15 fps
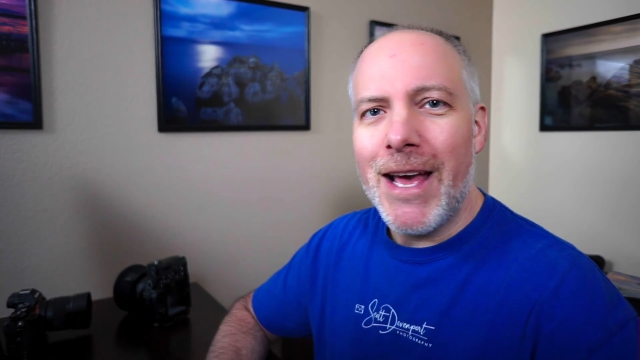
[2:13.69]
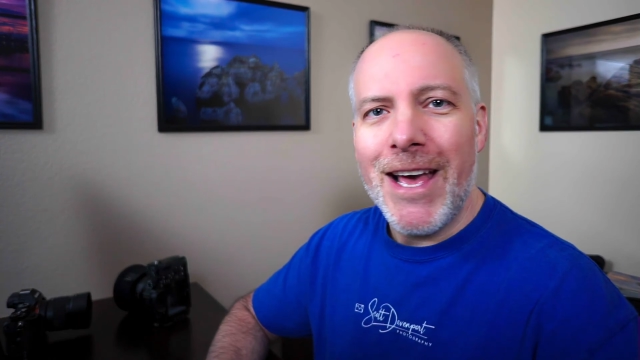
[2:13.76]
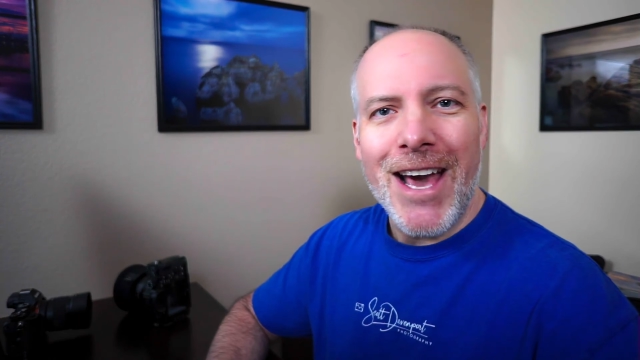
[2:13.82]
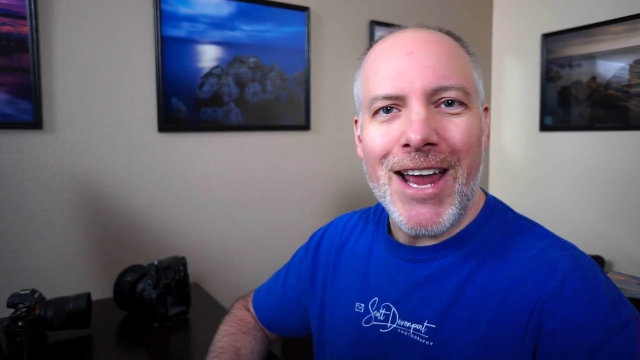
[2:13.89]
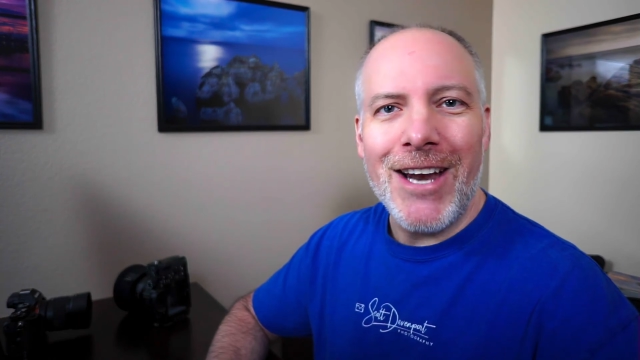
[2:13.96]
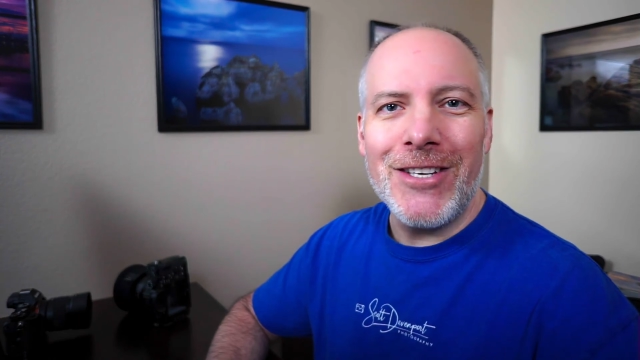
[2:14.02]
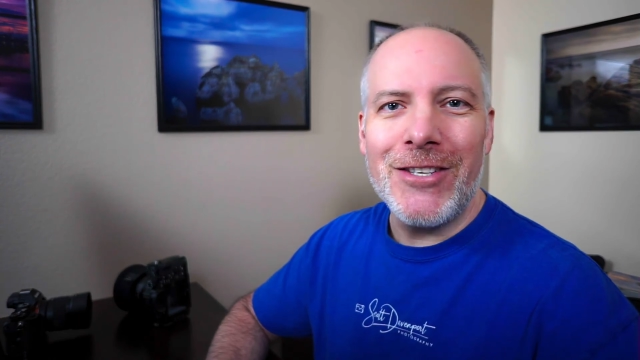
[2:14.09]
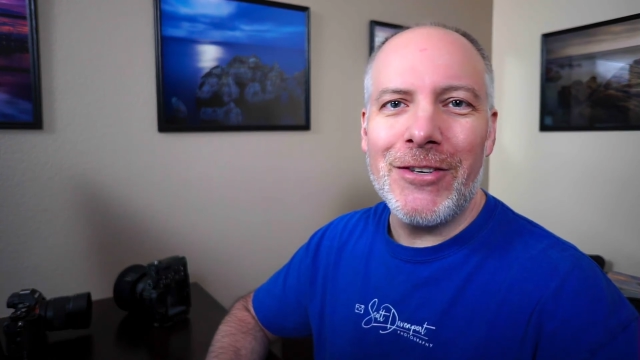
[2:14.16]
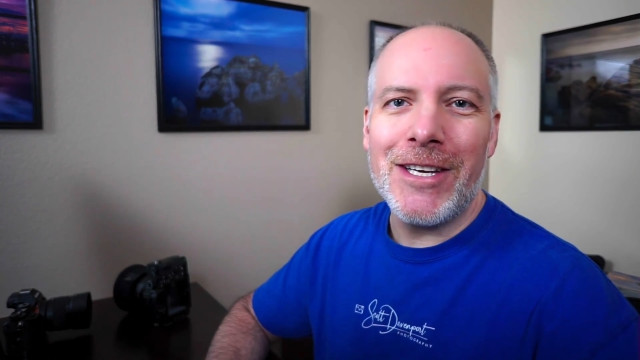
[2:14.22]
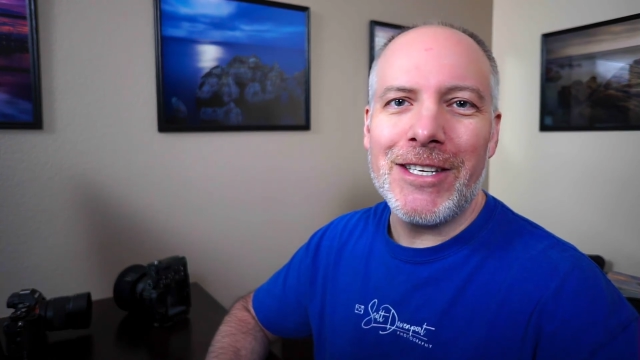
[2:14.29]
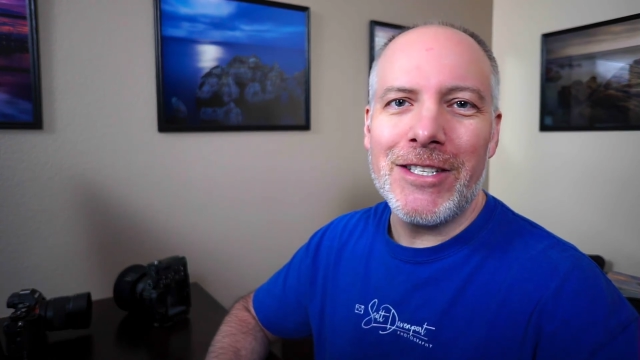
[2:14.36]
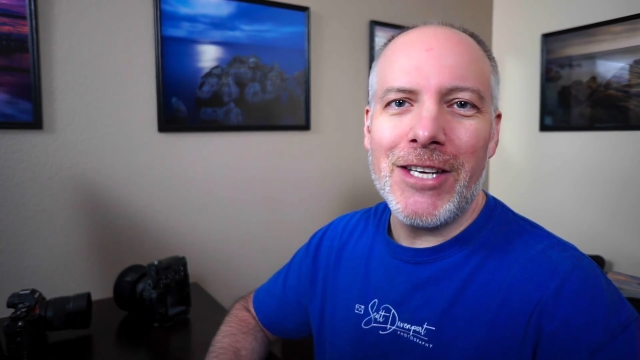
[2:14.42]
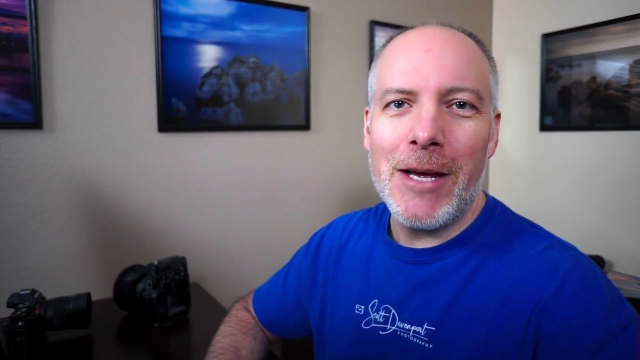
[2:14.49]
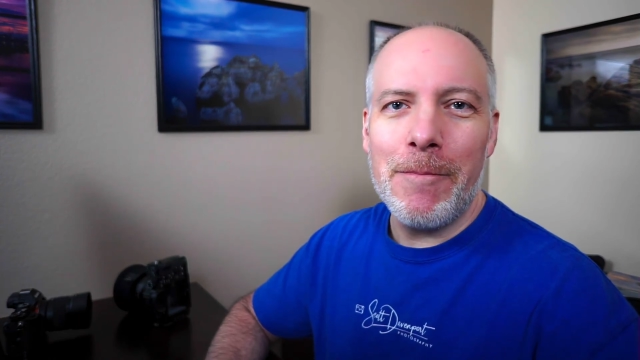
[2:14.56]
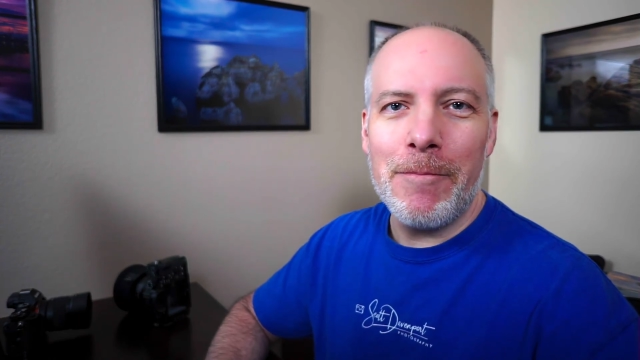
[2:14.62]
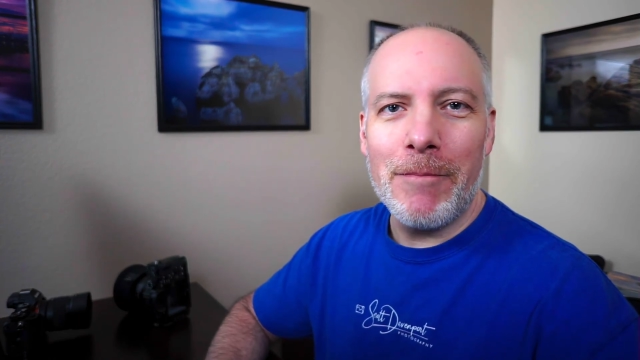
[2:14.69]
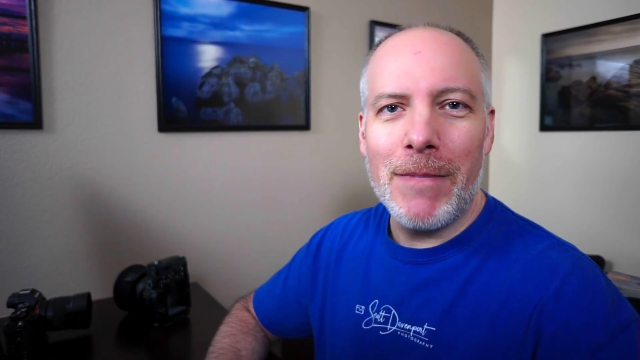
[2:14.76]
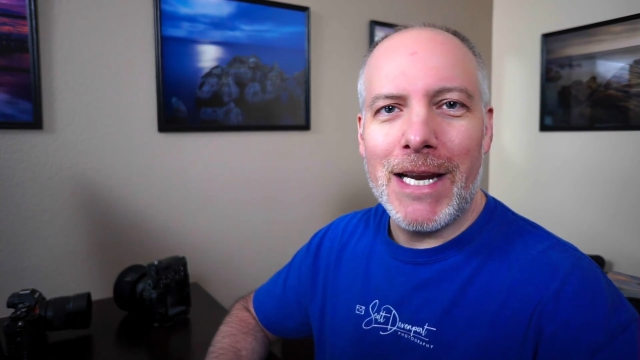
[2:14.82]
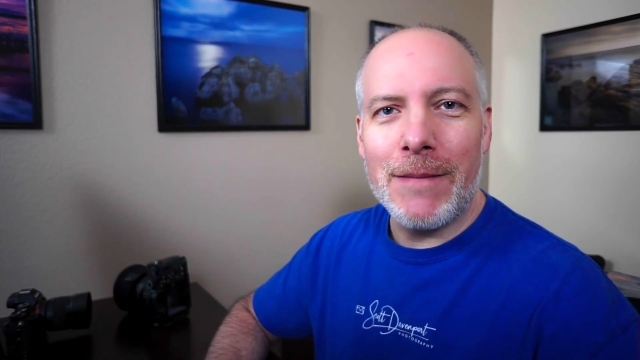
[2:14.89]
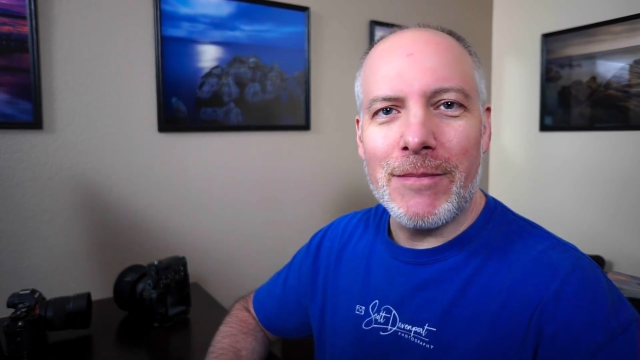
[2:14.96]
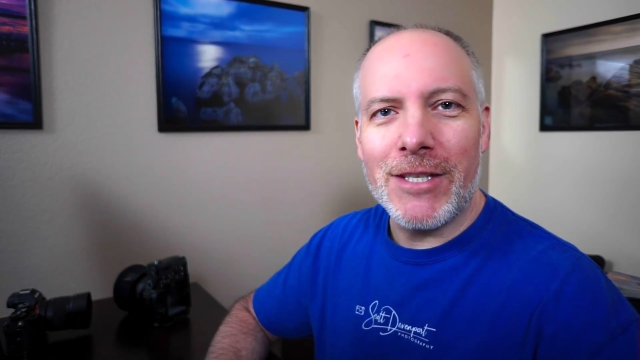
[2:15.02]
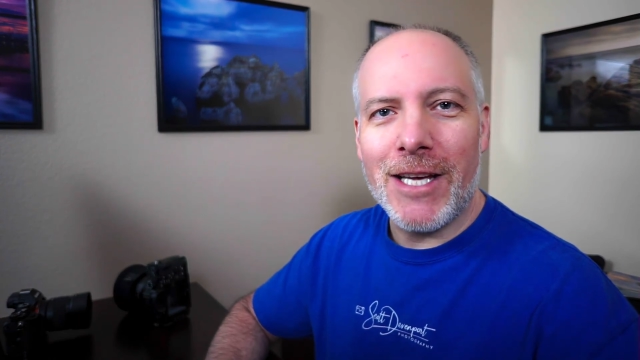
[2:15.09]
And until next time, my
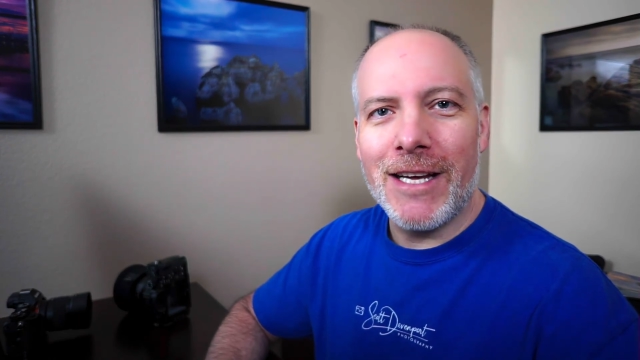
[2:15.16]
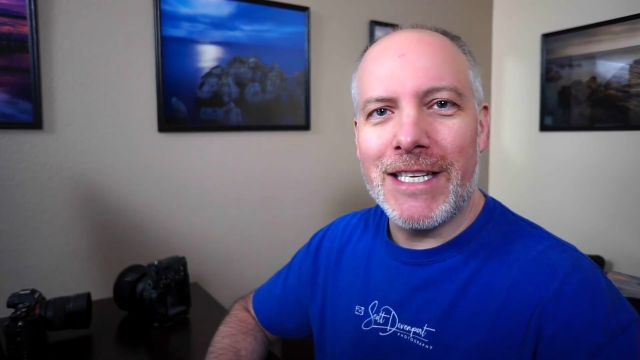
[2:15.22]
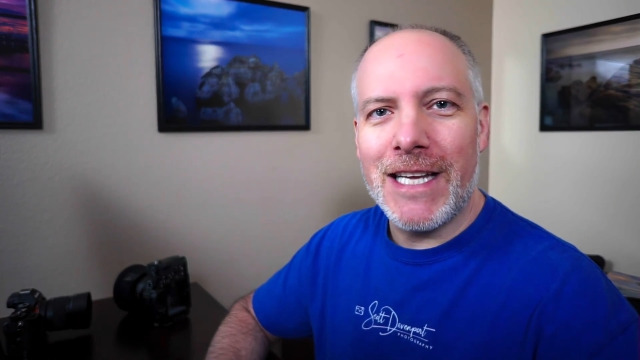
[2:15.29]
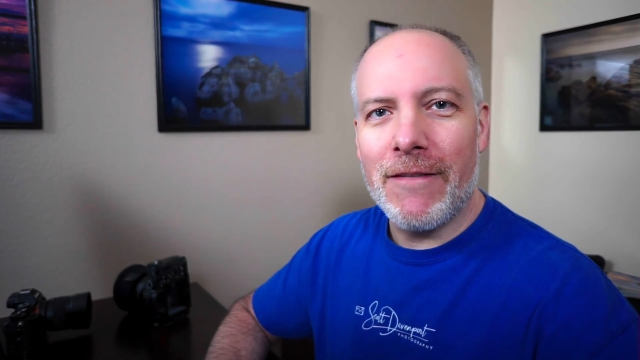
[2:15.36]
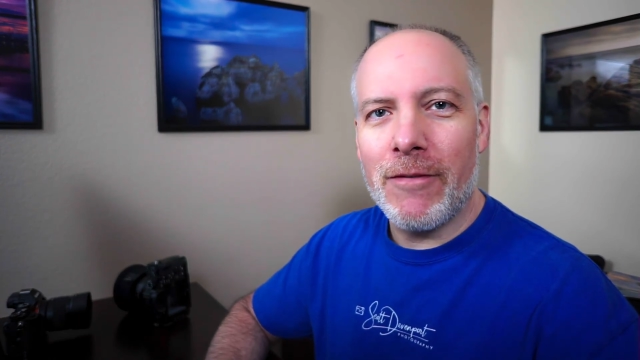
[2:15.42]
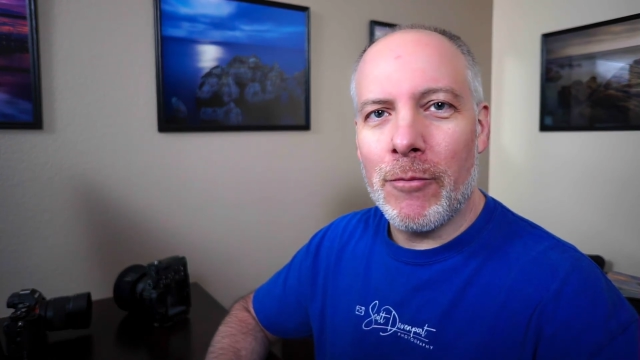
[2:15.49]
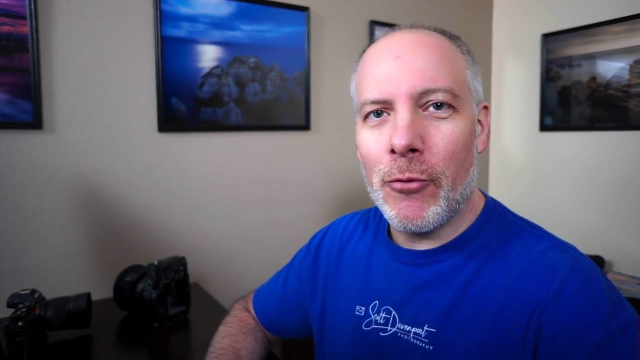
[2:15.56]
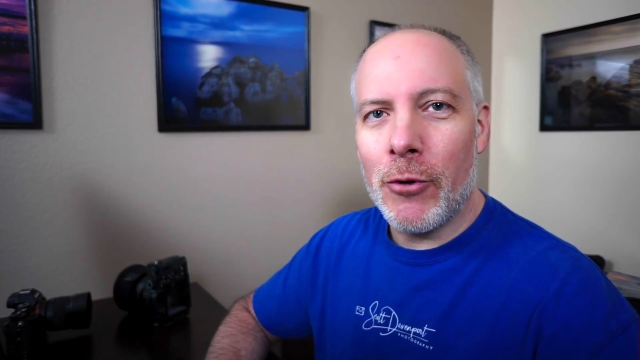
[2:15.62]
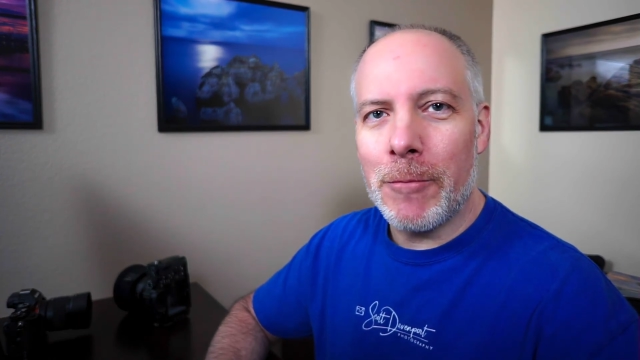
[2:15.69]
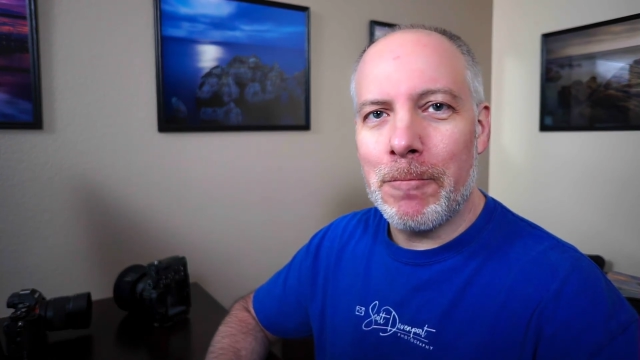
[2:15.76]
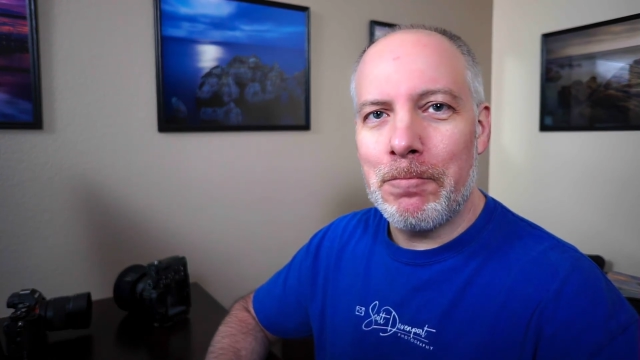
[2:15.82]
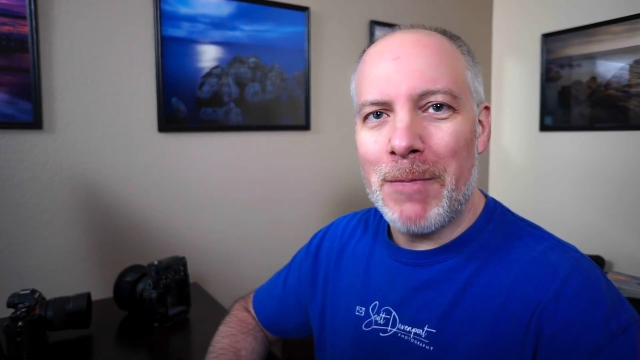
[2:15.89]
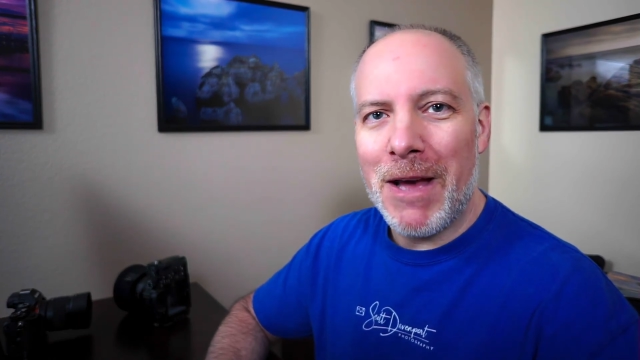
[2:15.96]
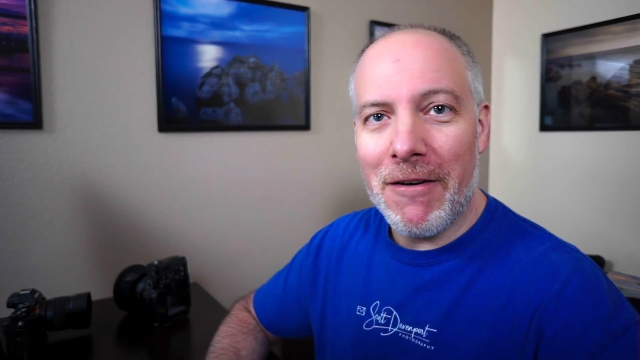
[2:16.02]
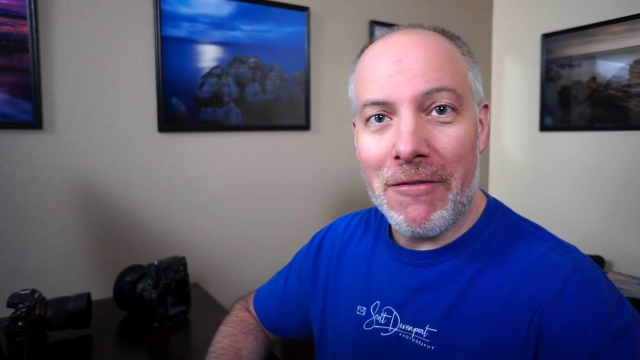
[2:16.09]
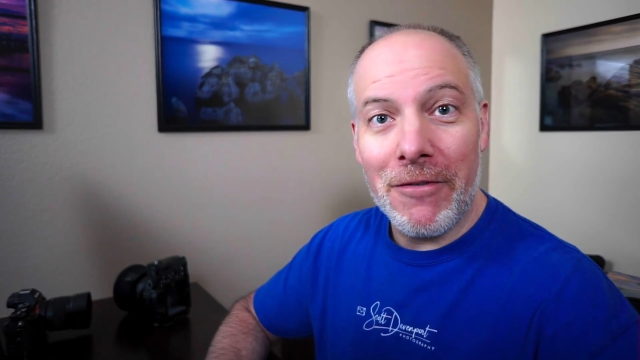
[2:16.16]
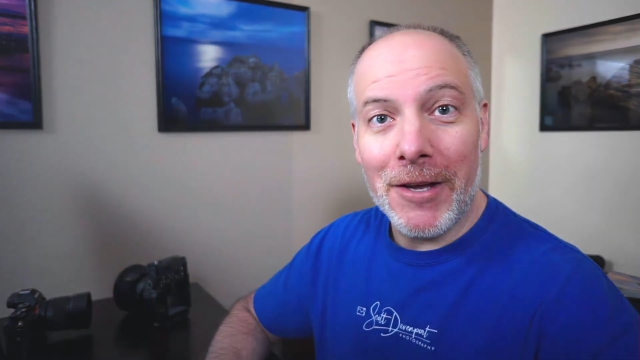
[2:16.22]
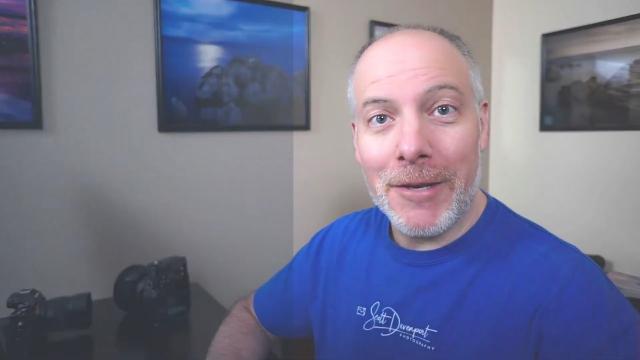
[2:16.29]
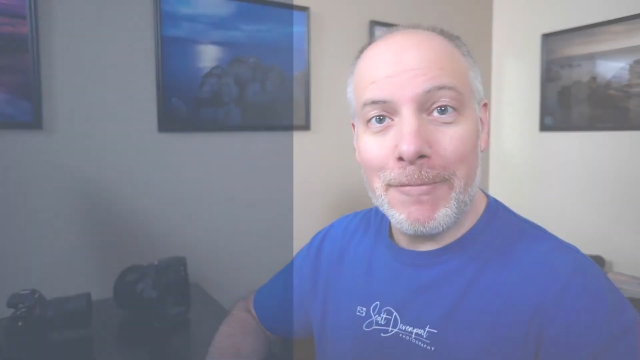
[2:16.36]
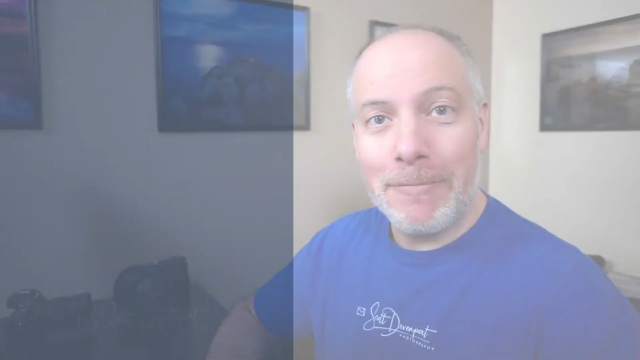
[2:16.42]
name's Scott Davenport. Have fun.